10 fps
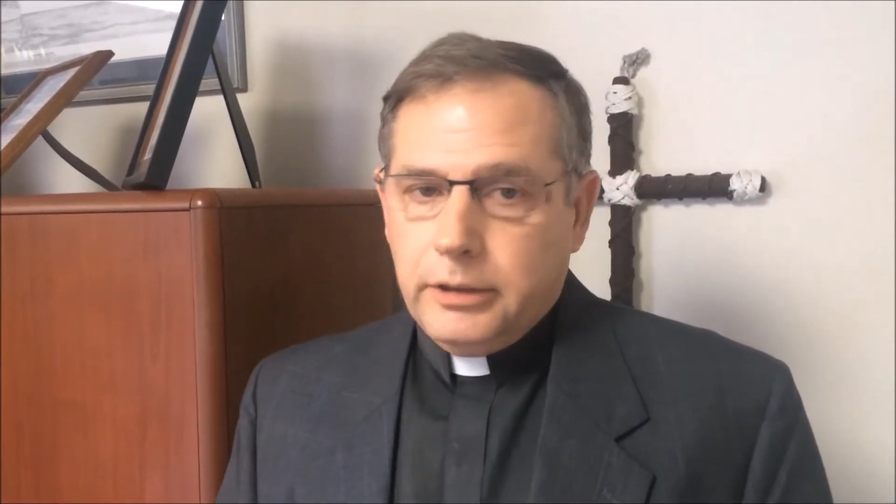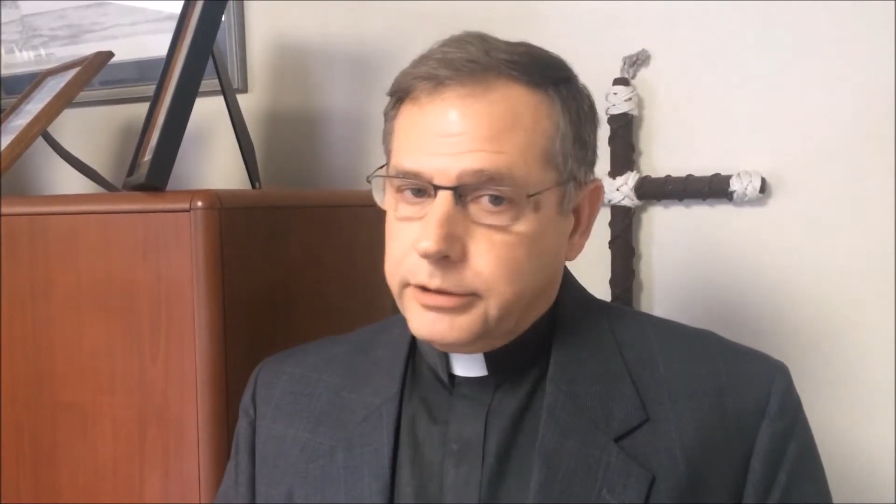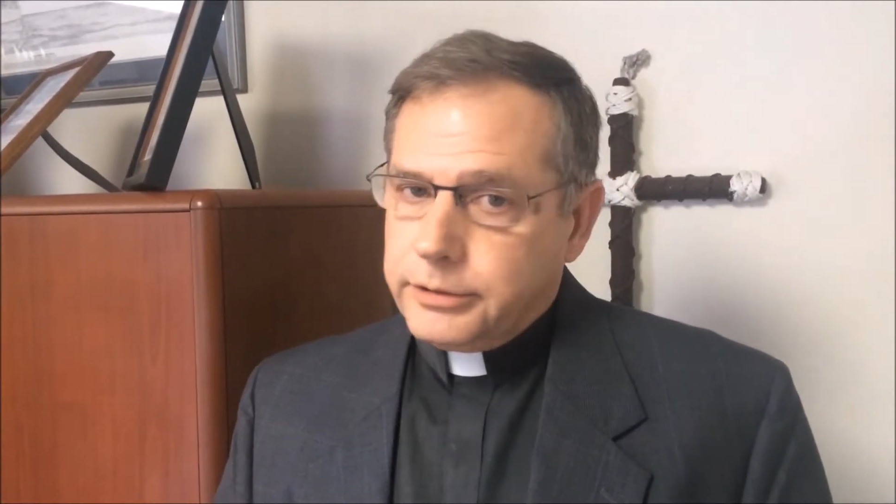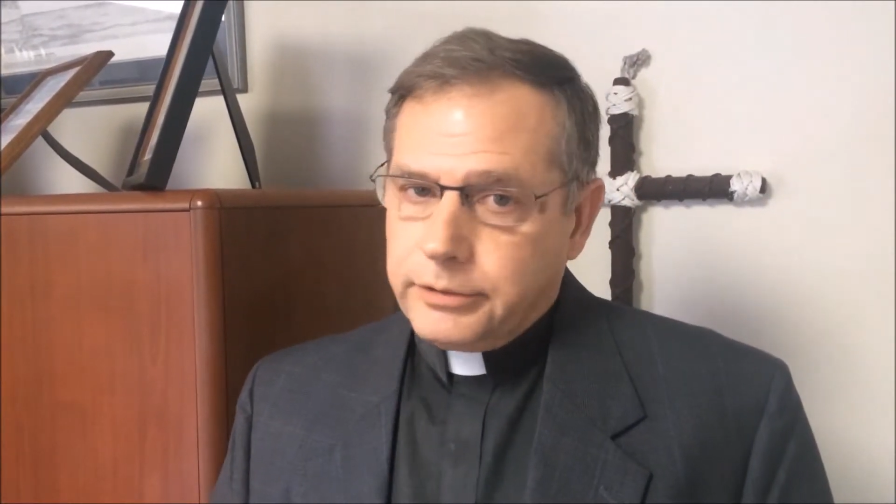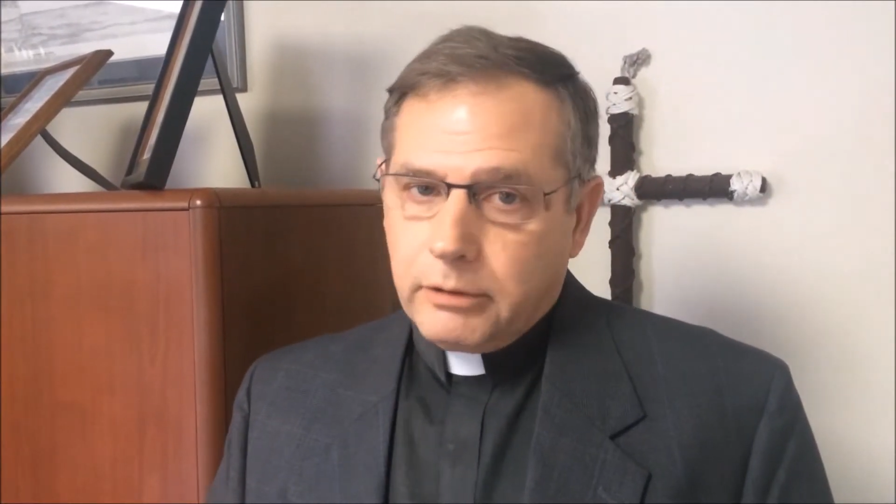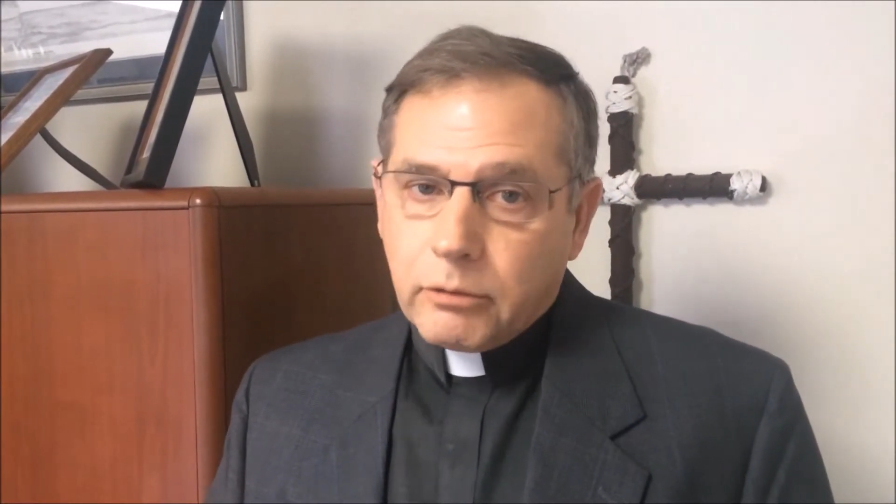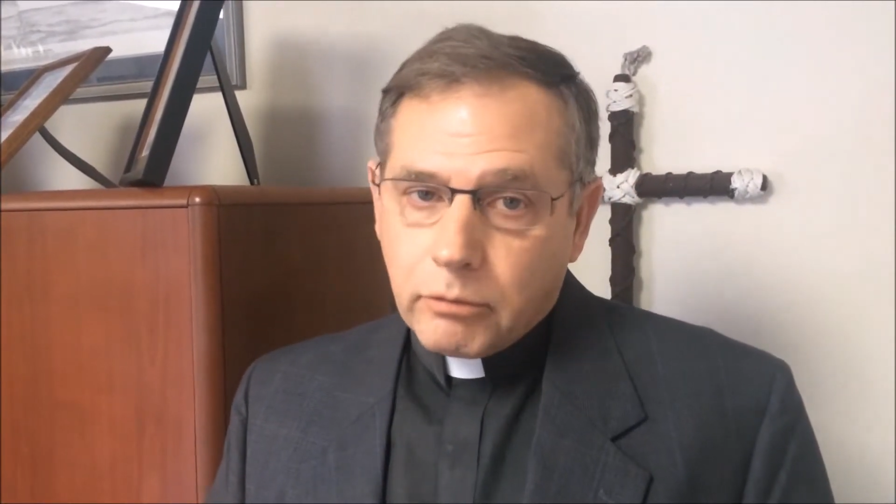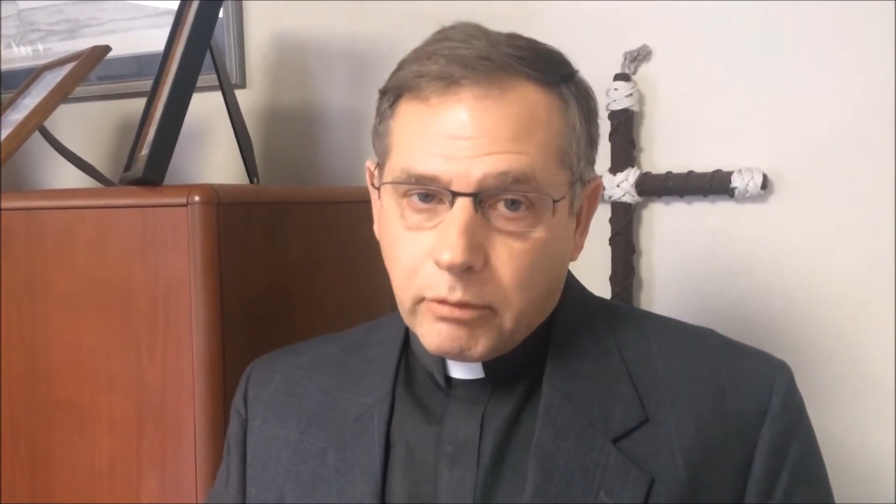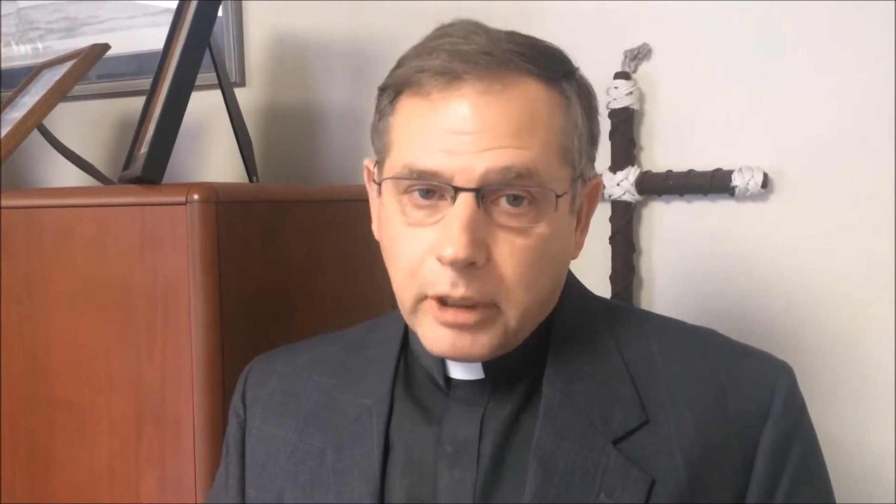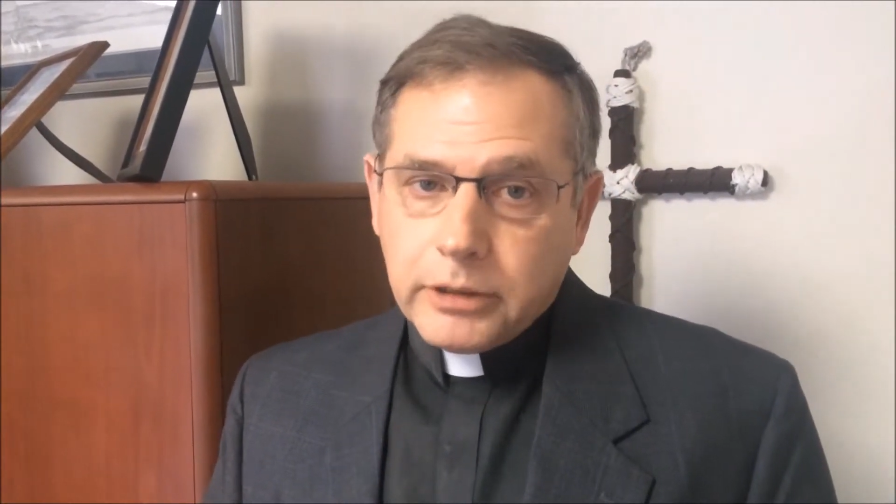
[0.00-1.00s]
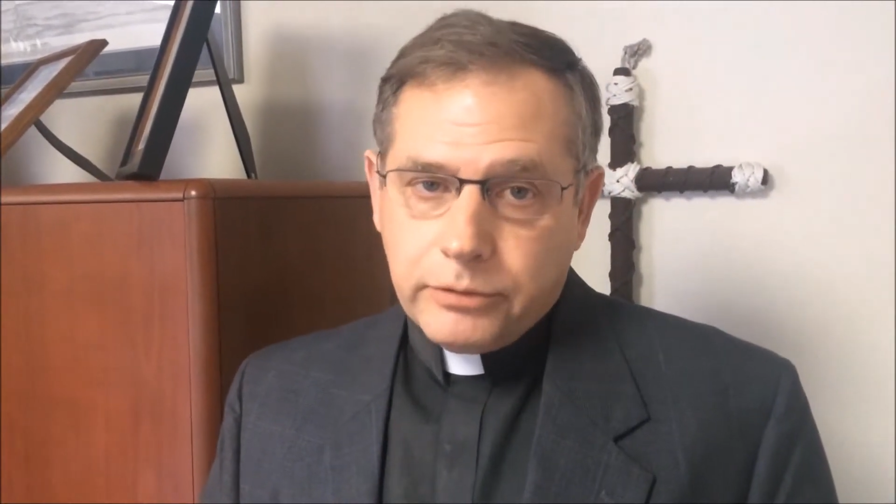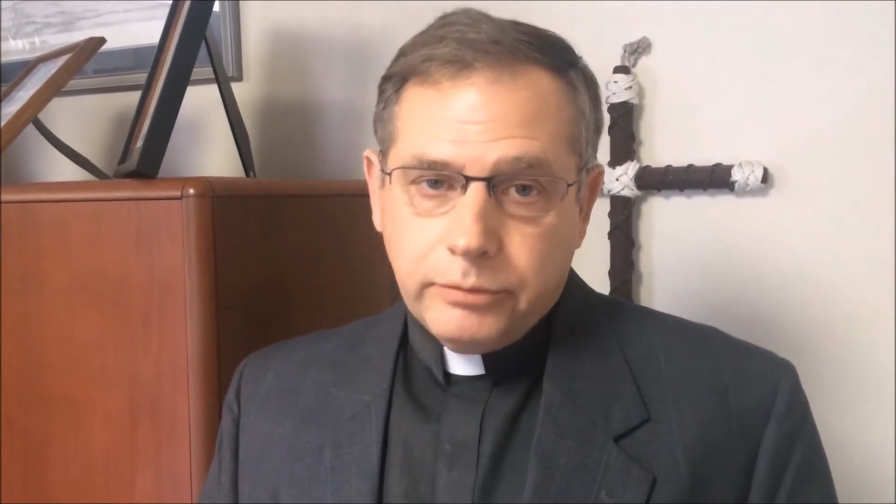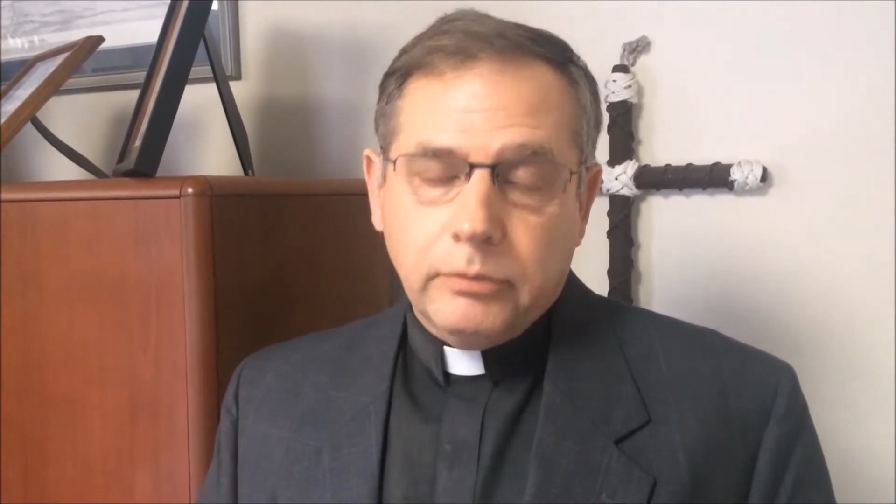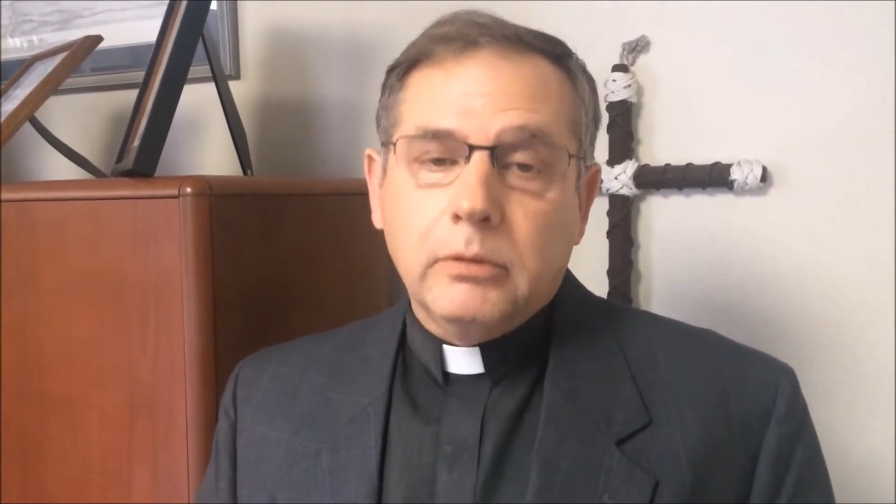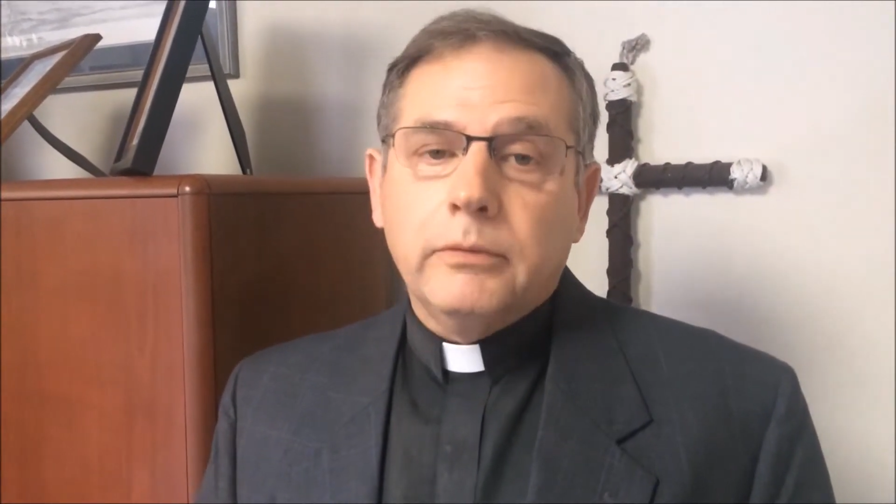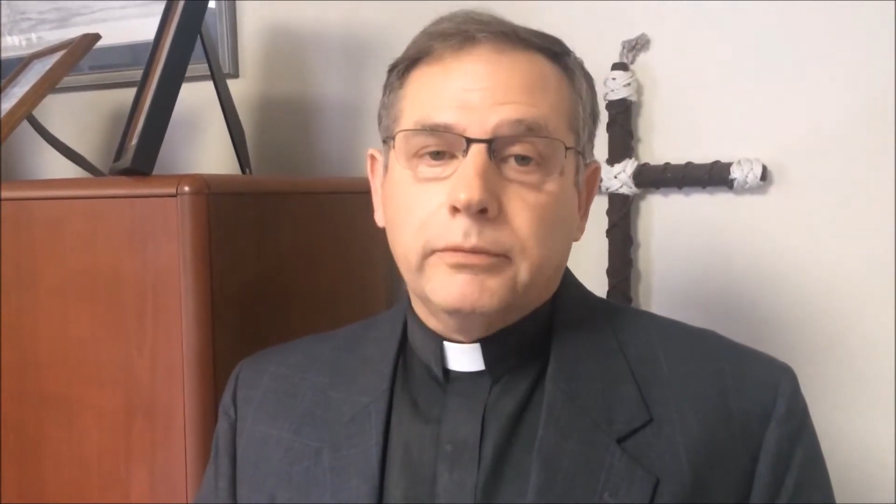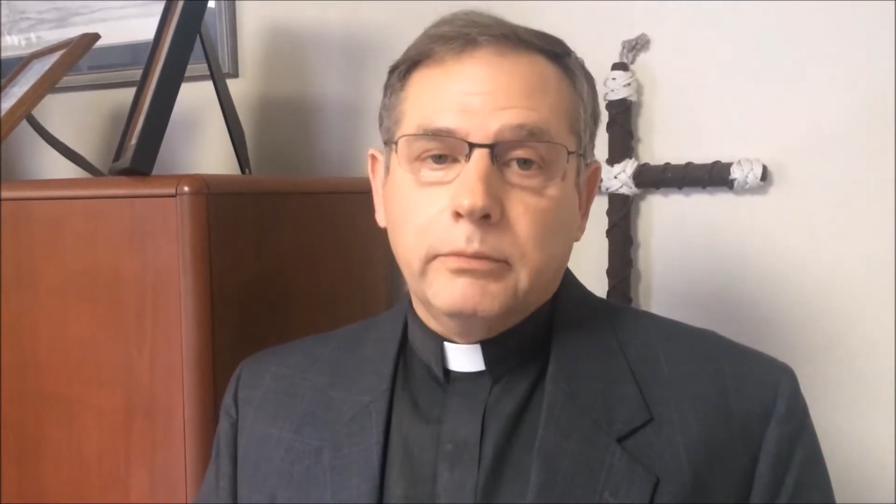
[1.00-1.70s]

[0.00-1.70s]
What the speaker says: this is a great tool